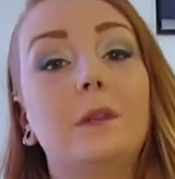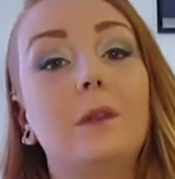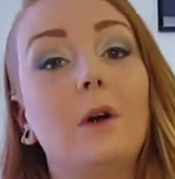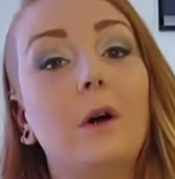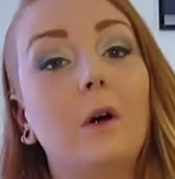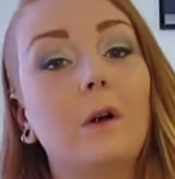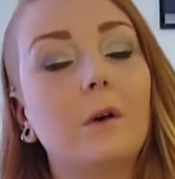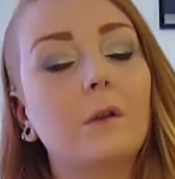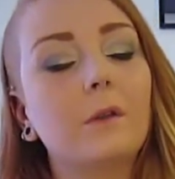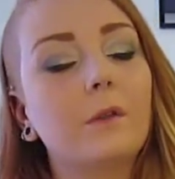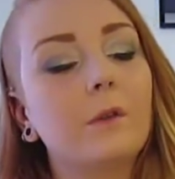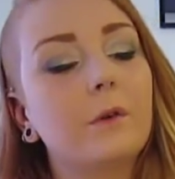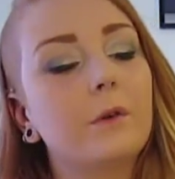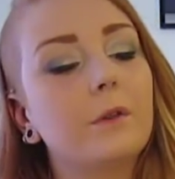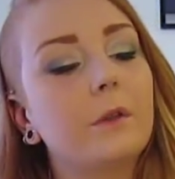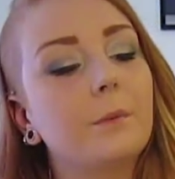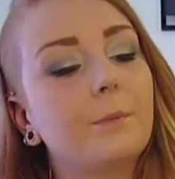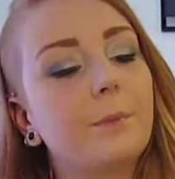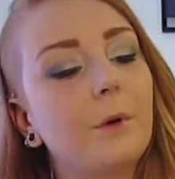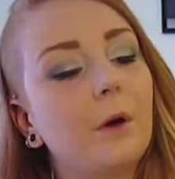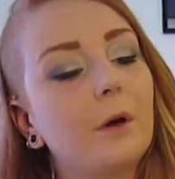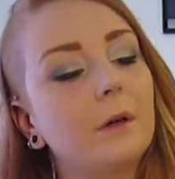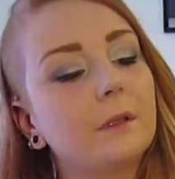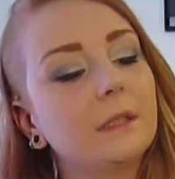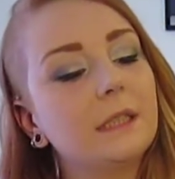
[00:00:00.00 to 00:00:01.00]
Although the
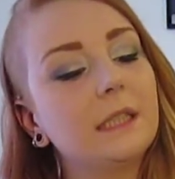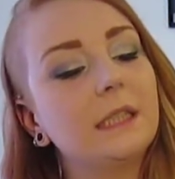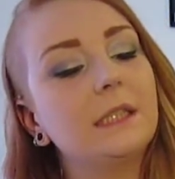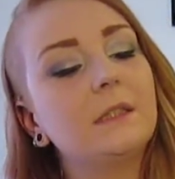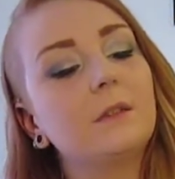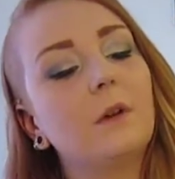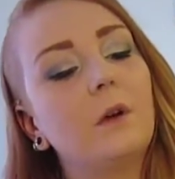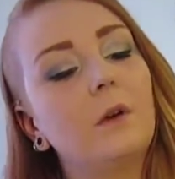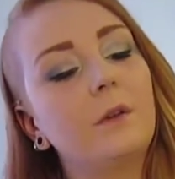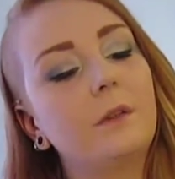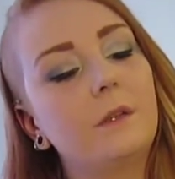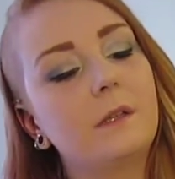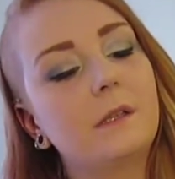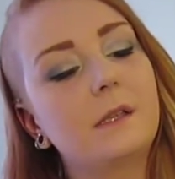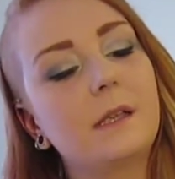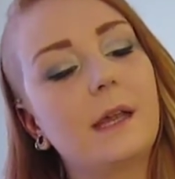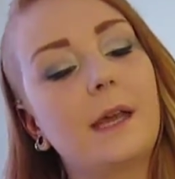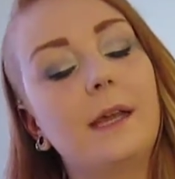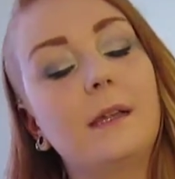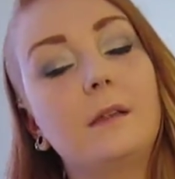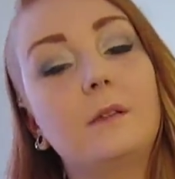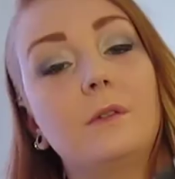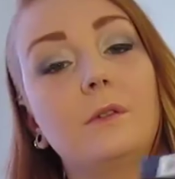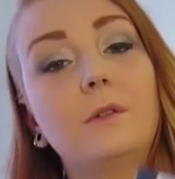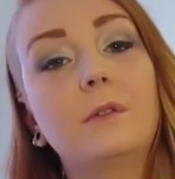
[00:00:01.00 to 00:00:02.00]
boxes on the
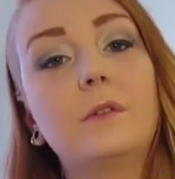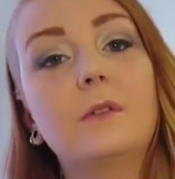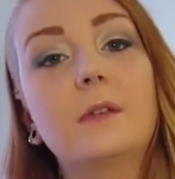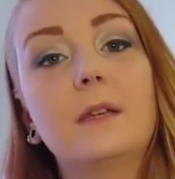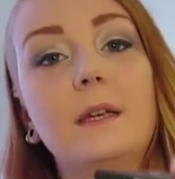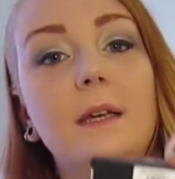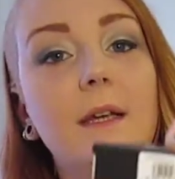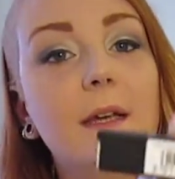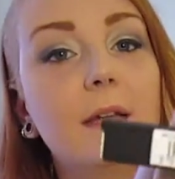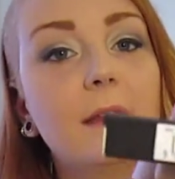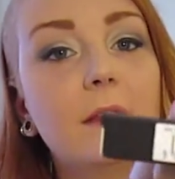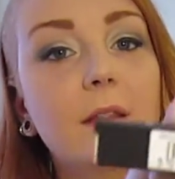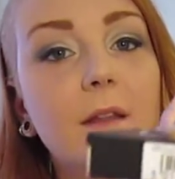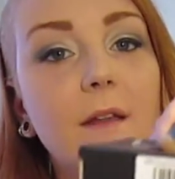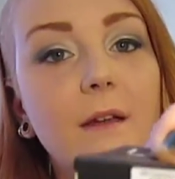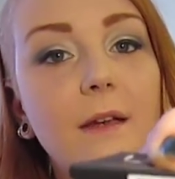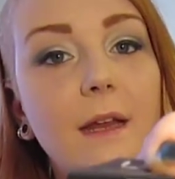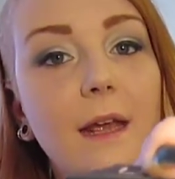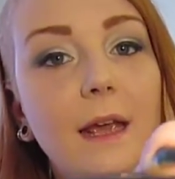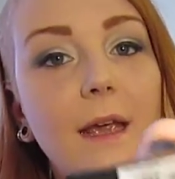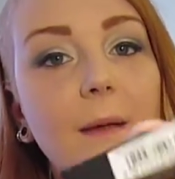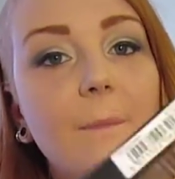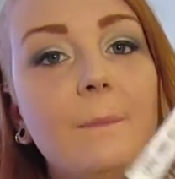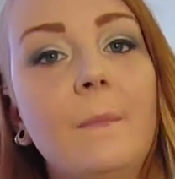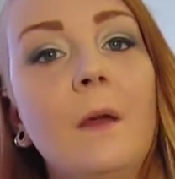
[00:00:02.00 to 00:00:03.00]
side do say the
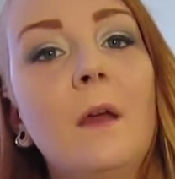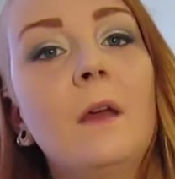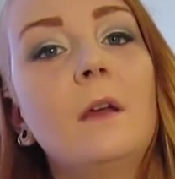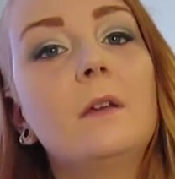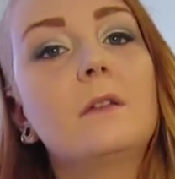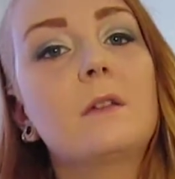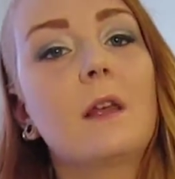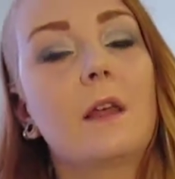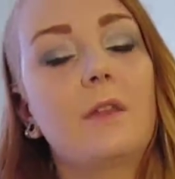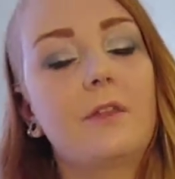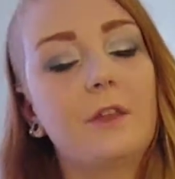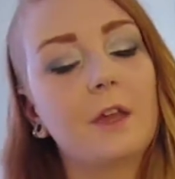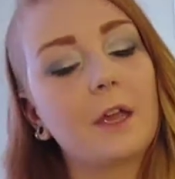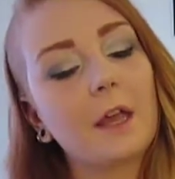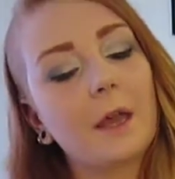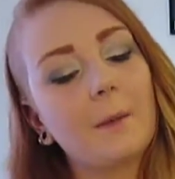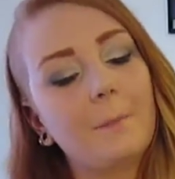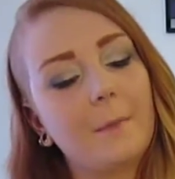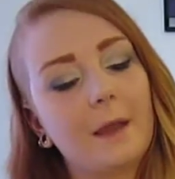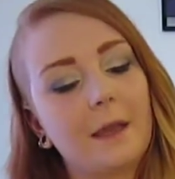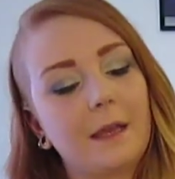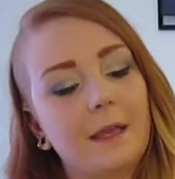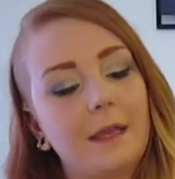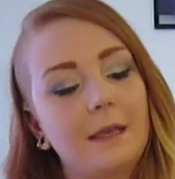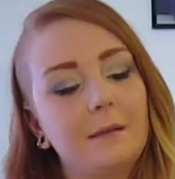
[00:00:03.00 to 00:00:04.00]
name. So I think I
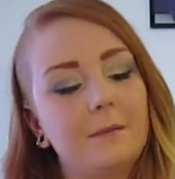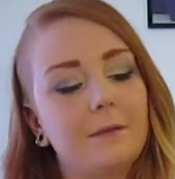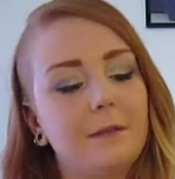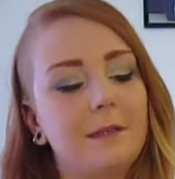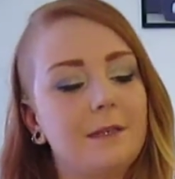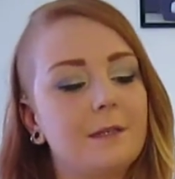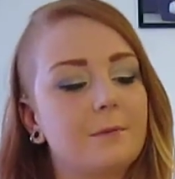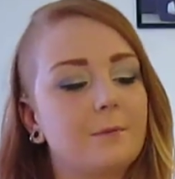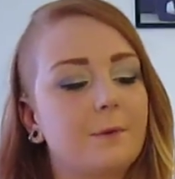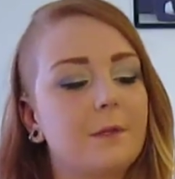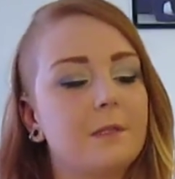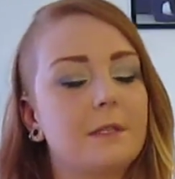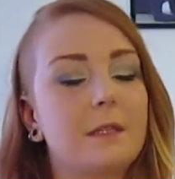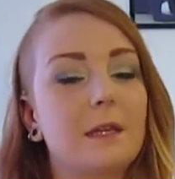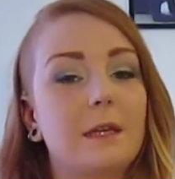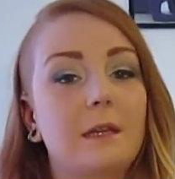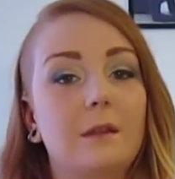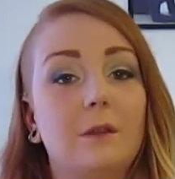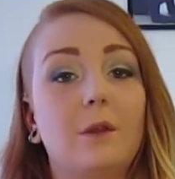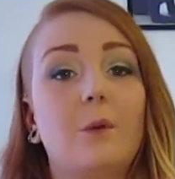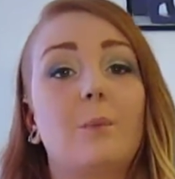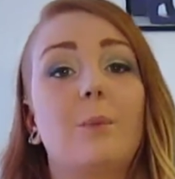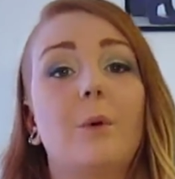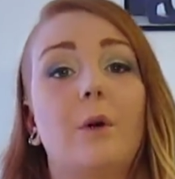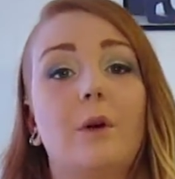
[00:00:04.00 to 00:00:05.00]
might keep these ones
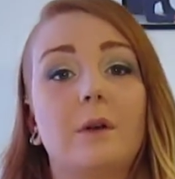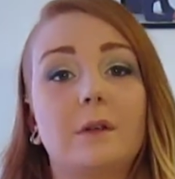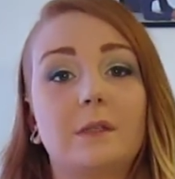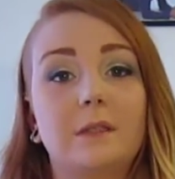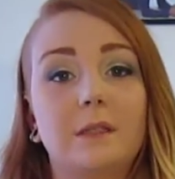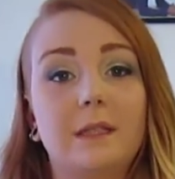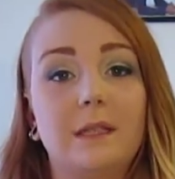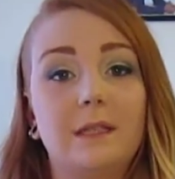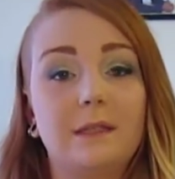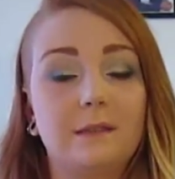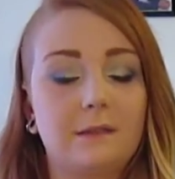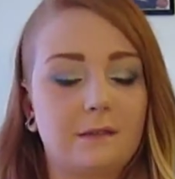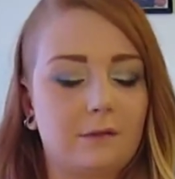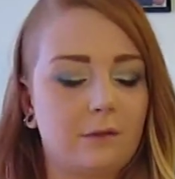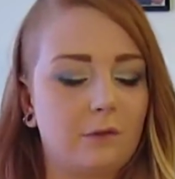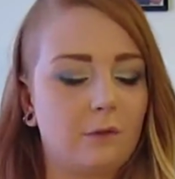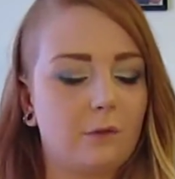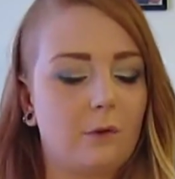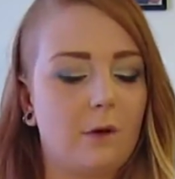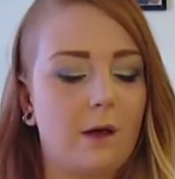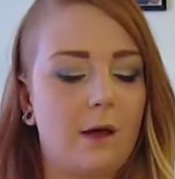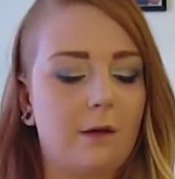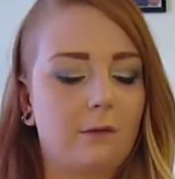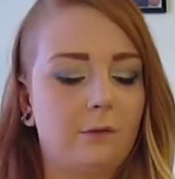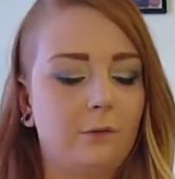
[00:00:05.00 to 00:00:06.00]
in their boxes
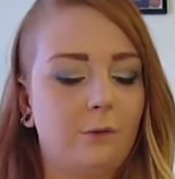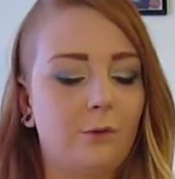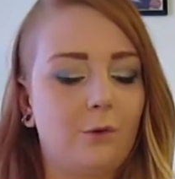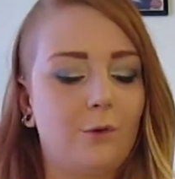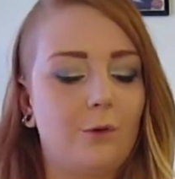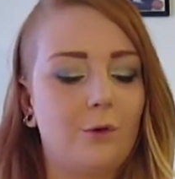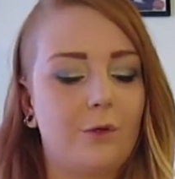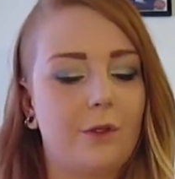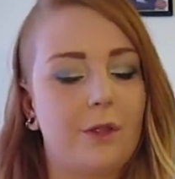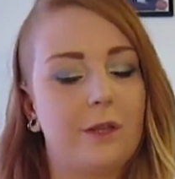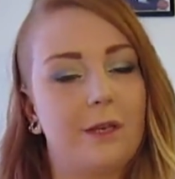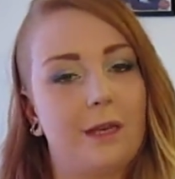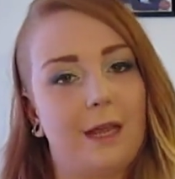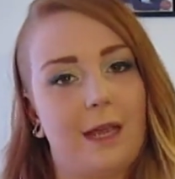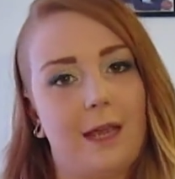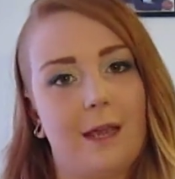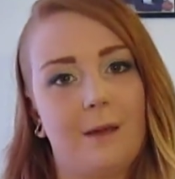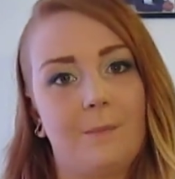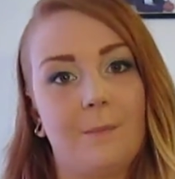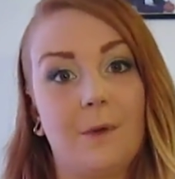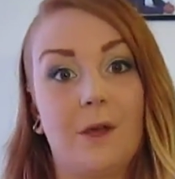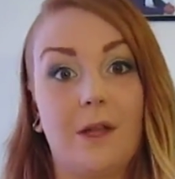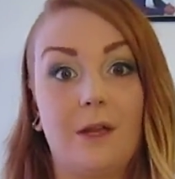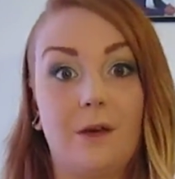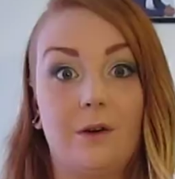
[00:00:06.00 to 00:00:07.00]
so I'll know the
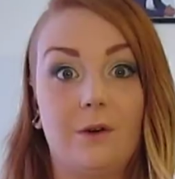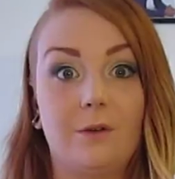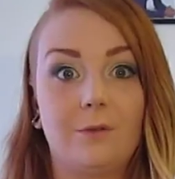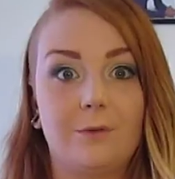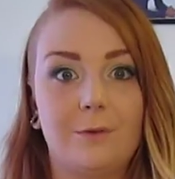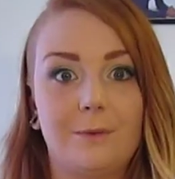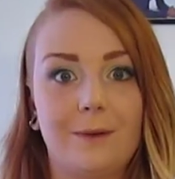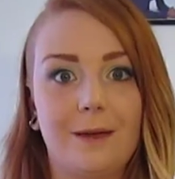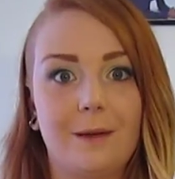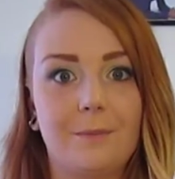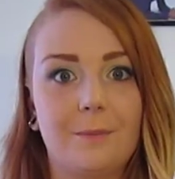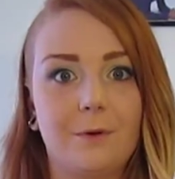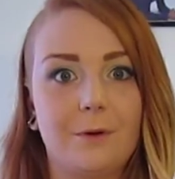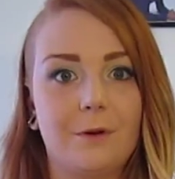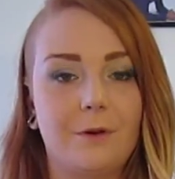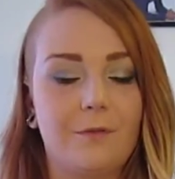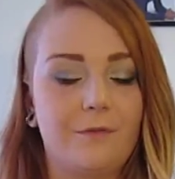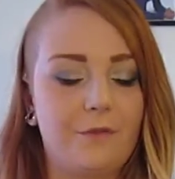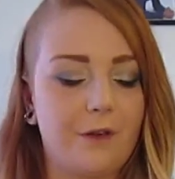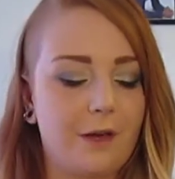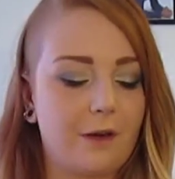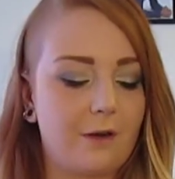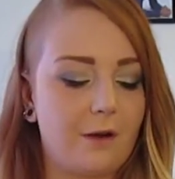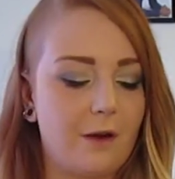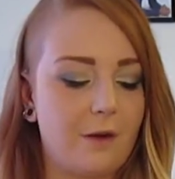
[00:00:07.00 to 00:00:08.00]
name and I'll be able to
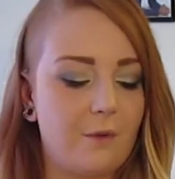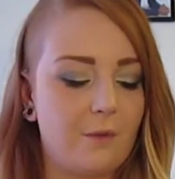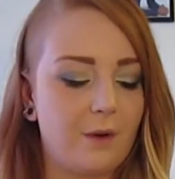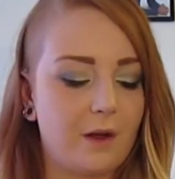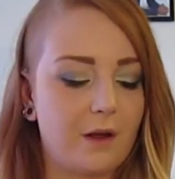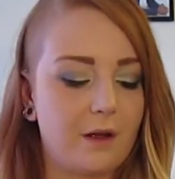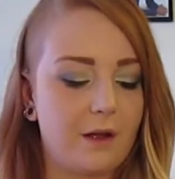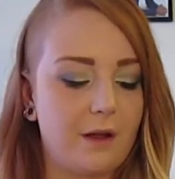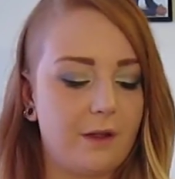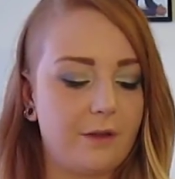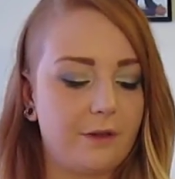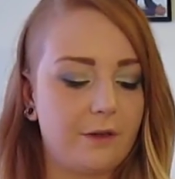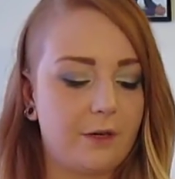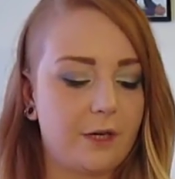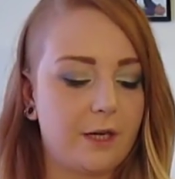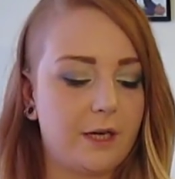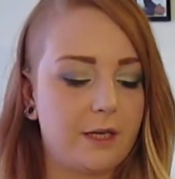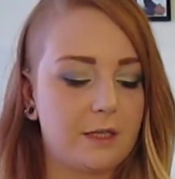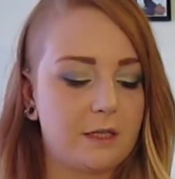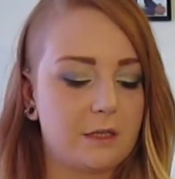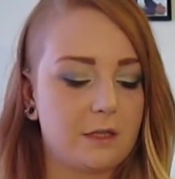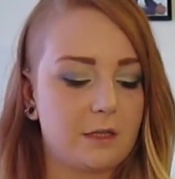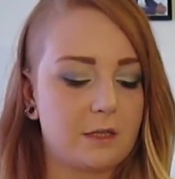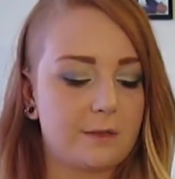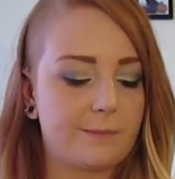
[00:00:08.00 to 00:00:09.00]
figure out what colour it
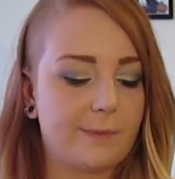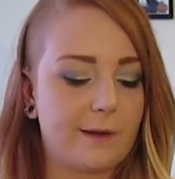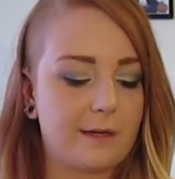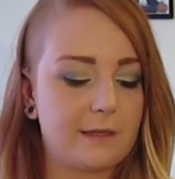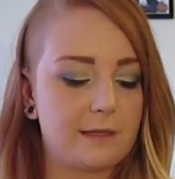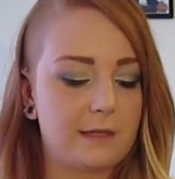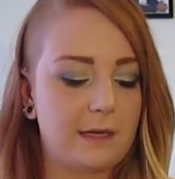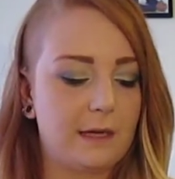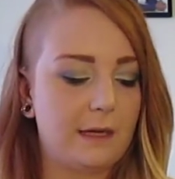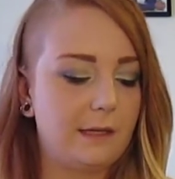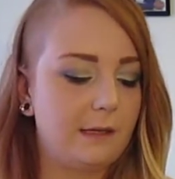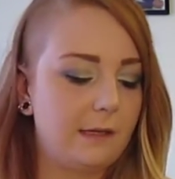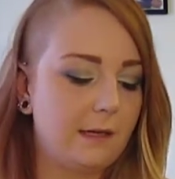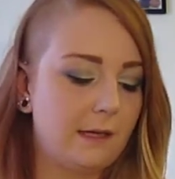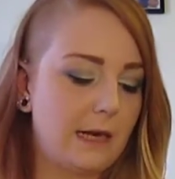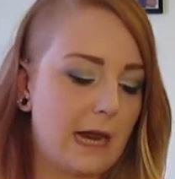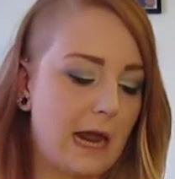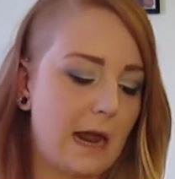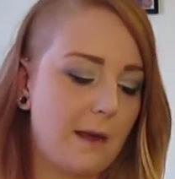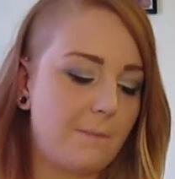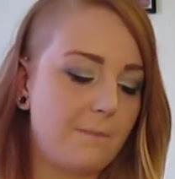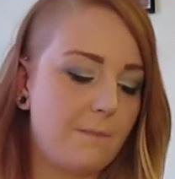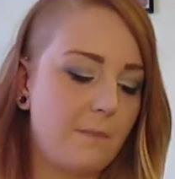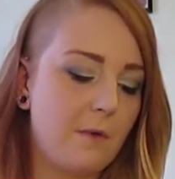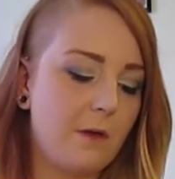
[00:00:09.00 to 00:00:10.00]
is just by seeing the
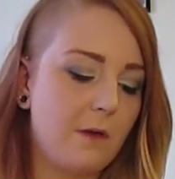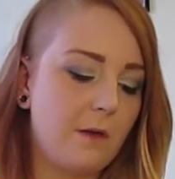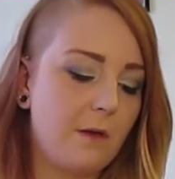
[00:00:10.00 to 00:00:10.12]
name.